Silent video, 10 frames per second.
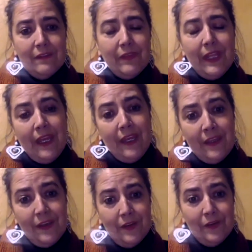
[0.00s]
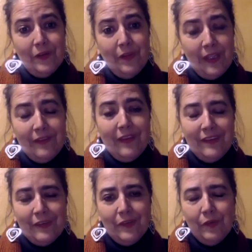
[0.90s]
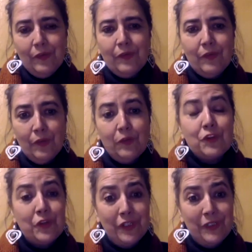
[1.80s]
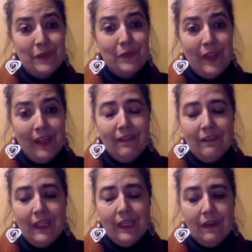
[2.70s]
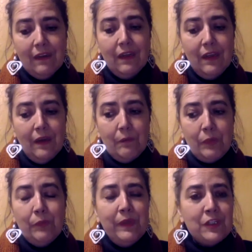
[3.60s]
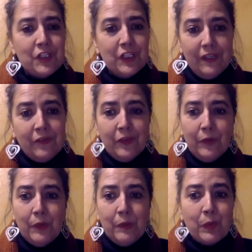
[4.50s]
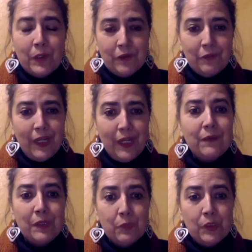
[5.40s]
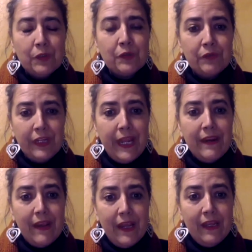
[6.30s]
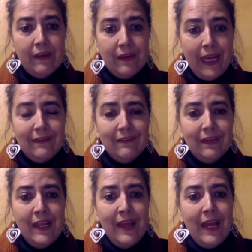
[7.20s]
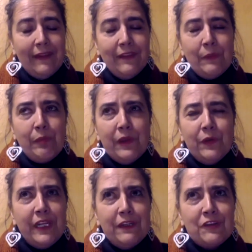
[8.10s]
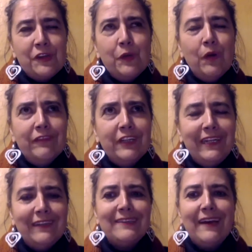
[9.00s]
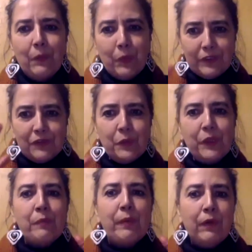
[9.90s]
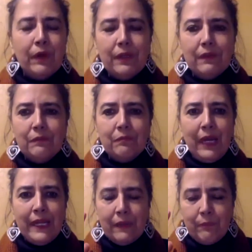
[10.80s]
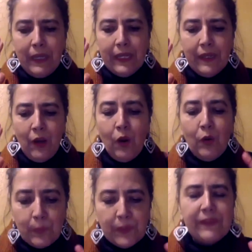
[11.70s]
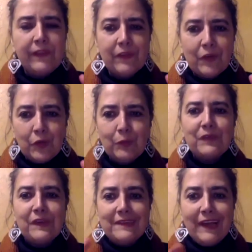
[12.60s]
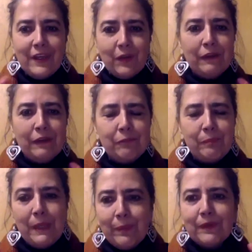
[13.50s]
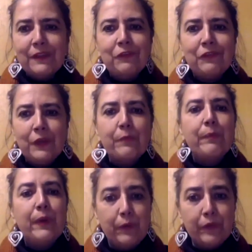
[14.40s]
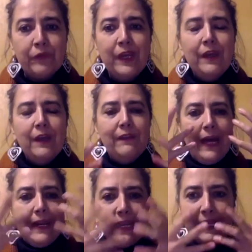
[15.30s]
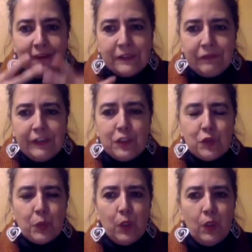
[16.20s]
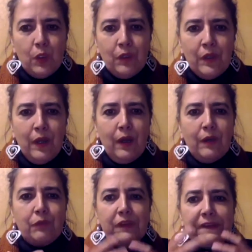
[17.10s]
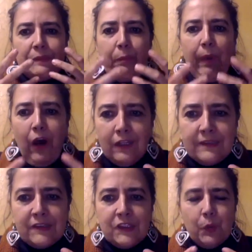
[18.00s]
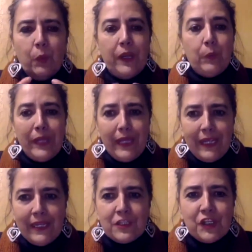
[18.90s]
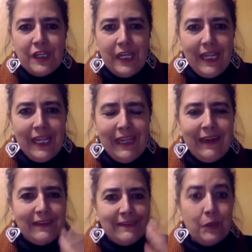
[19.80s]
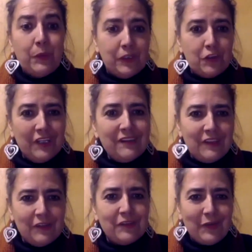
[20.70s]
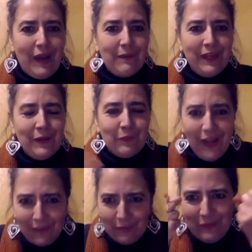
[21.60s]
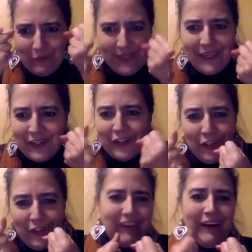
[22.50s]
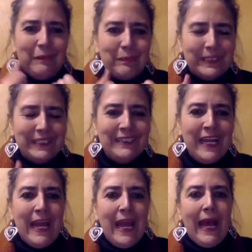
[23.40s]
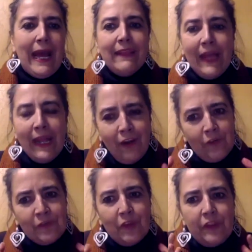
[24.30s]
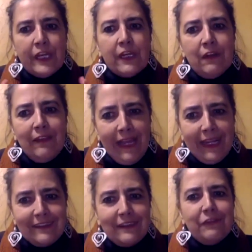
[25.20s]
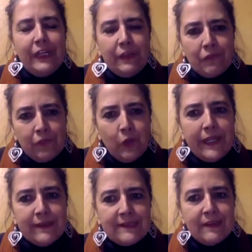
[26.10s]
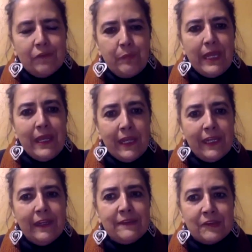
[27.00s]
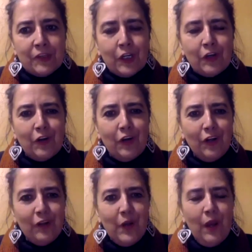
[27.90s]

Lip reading: Thank you. That is so true. That permission is so important, right? When we're creating, and the beauty too of it is that we're doing both. My hope with these groups is that people can feel both that individual response to what we each need, as you were just describing, right, with being curled up, and then also the collective influence of being in a circle